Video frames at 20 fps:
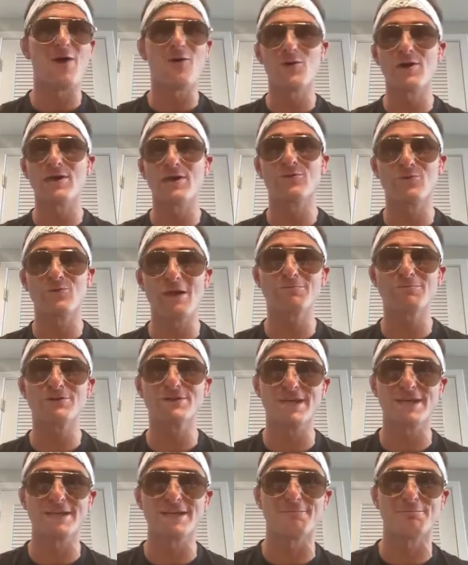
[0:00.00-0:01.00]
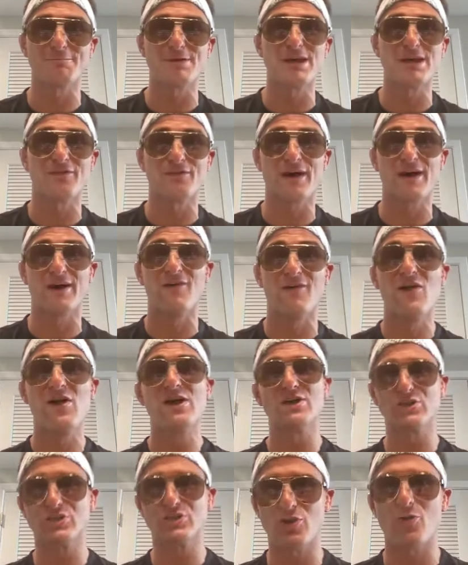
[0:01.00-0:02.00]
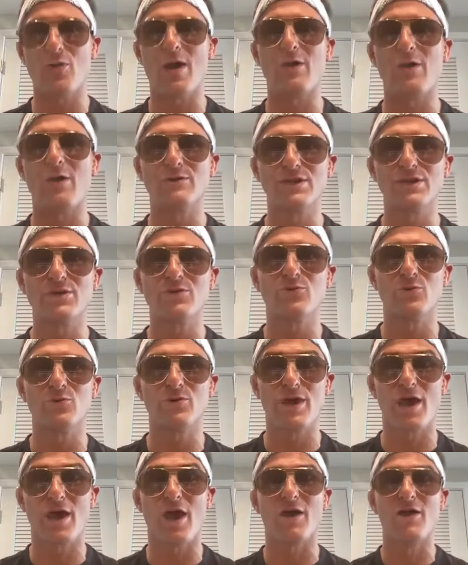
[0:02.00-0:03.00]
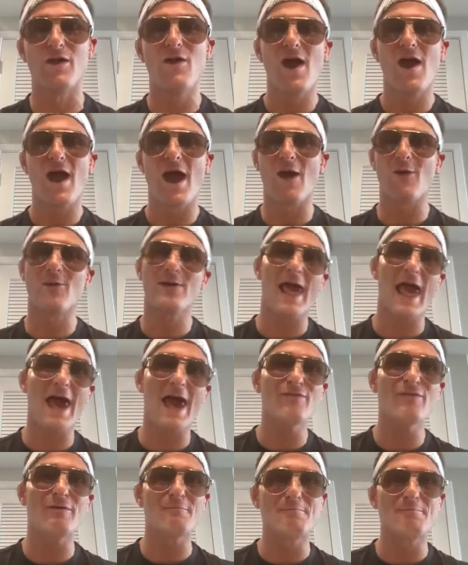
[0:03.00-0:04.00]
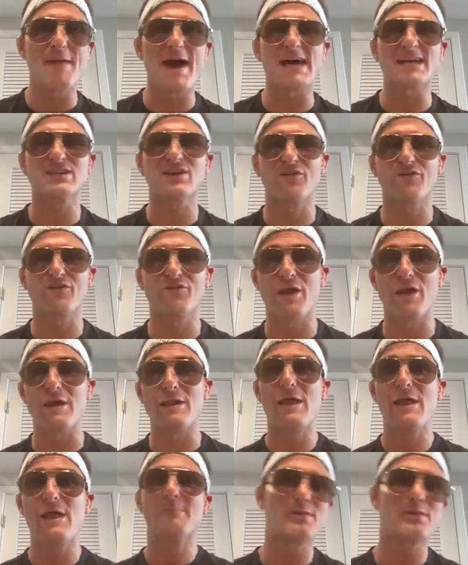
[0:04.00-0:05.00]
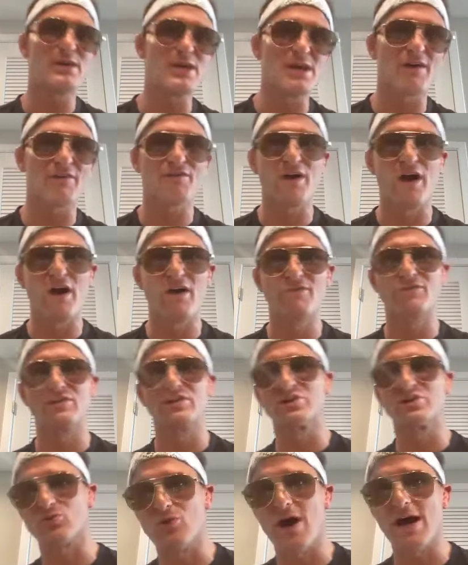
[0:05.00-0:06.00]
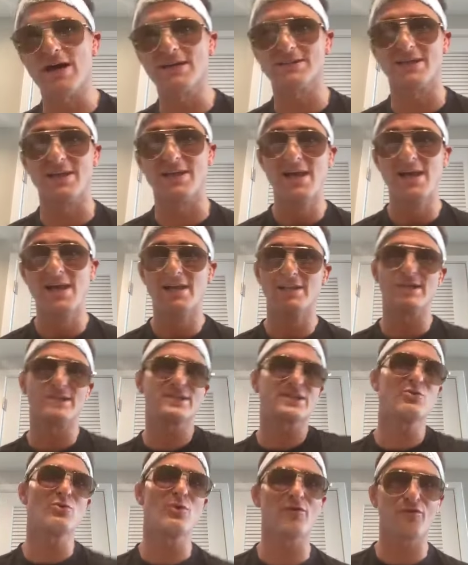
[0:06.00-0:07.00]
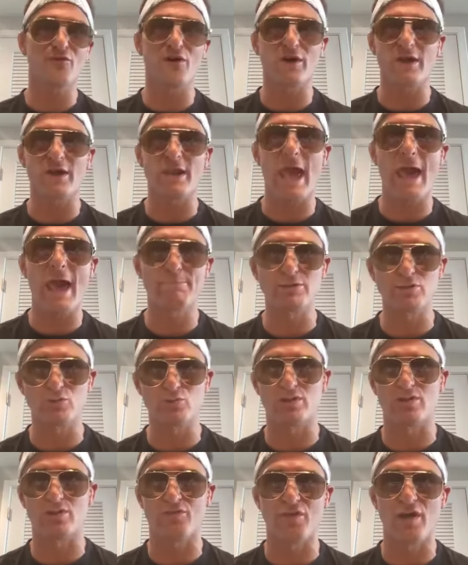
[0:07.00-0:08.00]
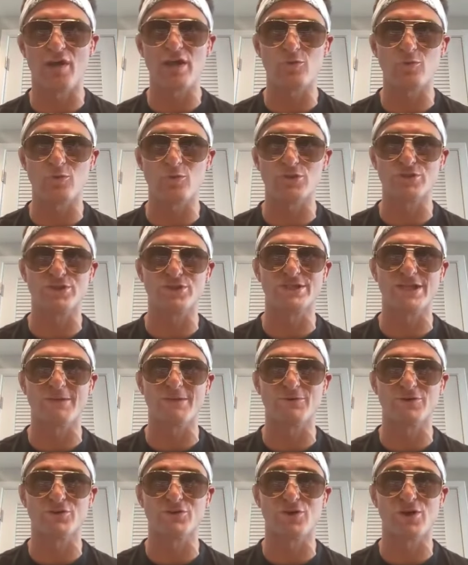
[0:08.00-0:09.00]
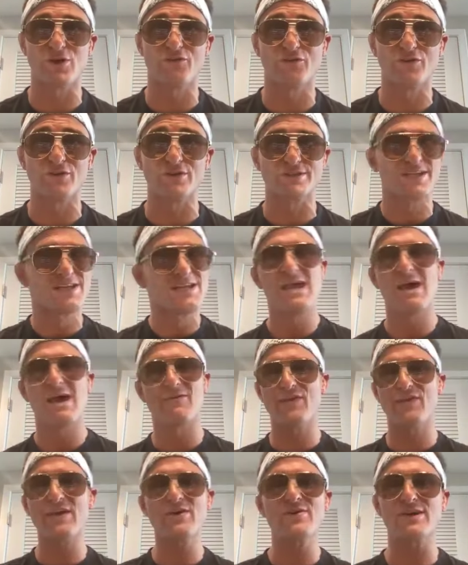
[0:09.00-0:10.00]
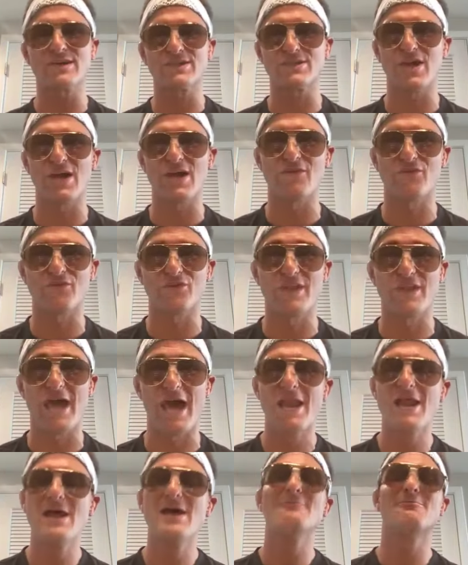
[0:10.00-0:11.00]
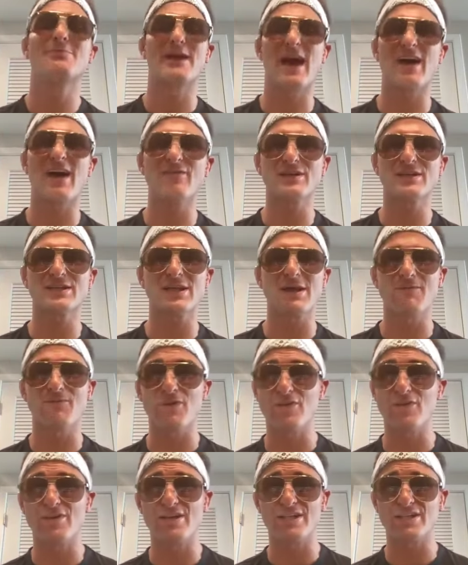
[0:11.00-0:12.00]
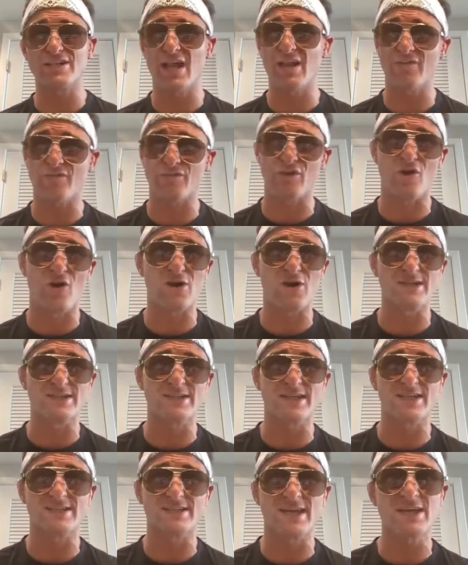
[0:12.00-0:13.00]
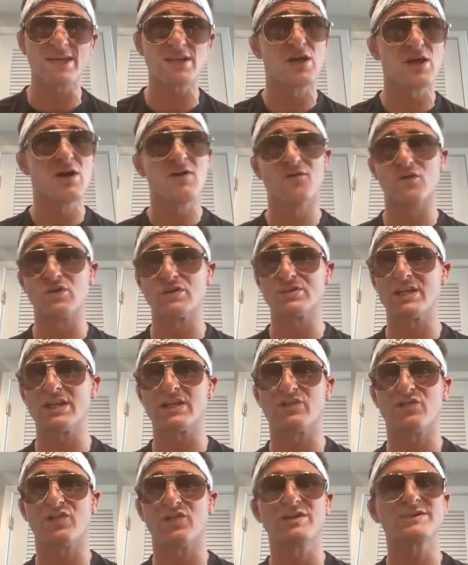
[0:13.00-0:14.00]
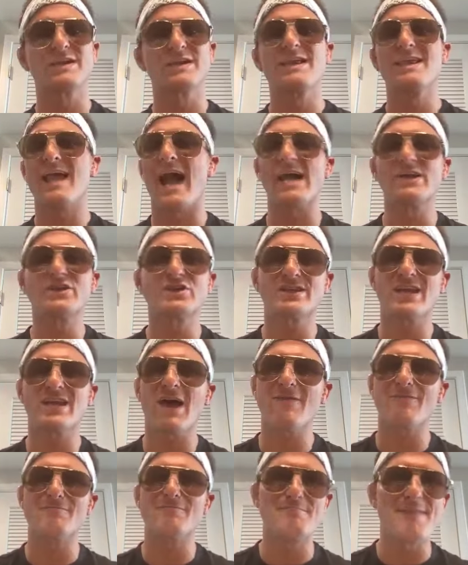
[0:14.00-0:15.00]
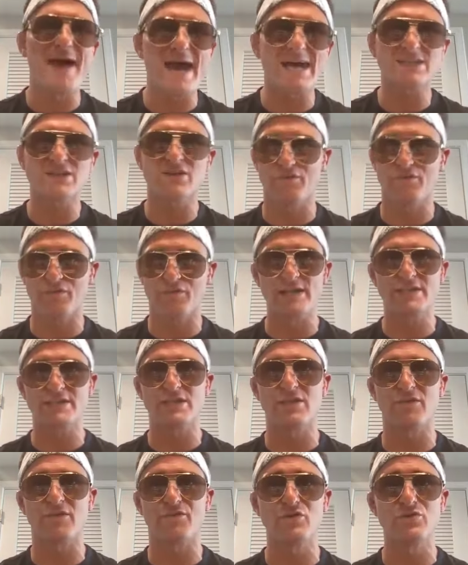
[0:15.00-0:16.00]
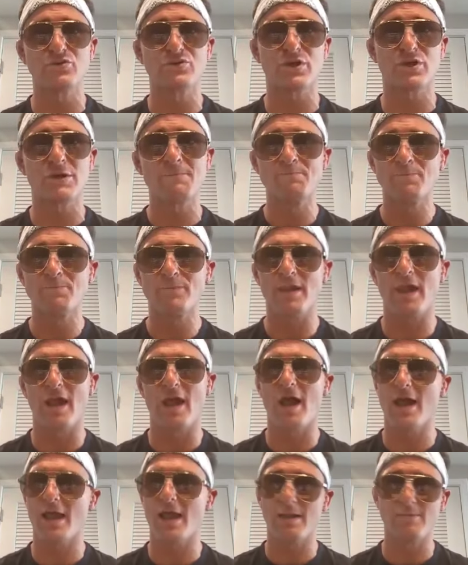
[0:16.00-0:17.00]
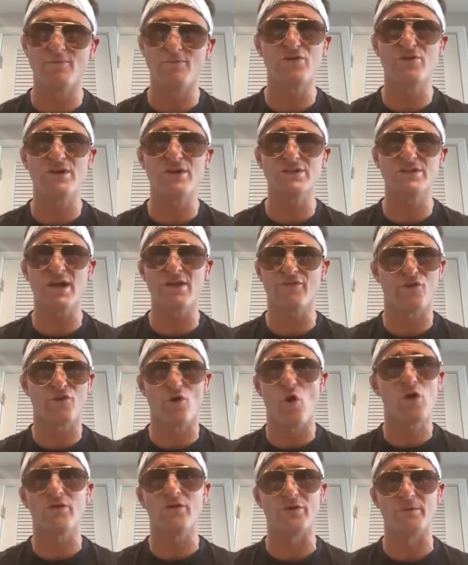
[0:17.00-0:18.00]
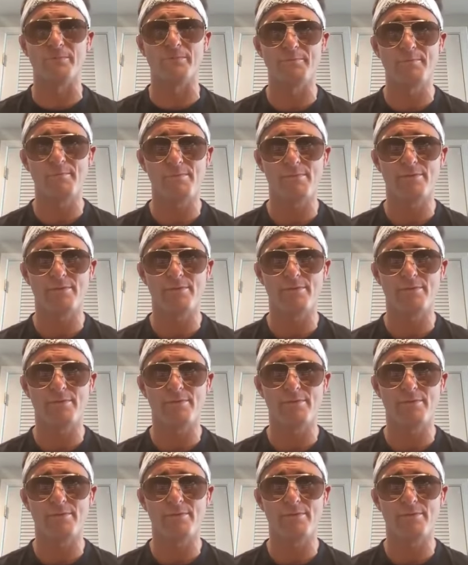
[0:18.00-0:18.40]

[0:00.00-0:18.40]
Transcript: I want to represent the PFL and show how elite we are. I want to have a massive fight PFL versus RIZIN. Let's see what fucking happens with the fireworks December 31st. I'm very excited for that. But obviously, I'm very excited for August 16th. First things first, I just have massive fights in the future, uh, and I'm very excited for all of them.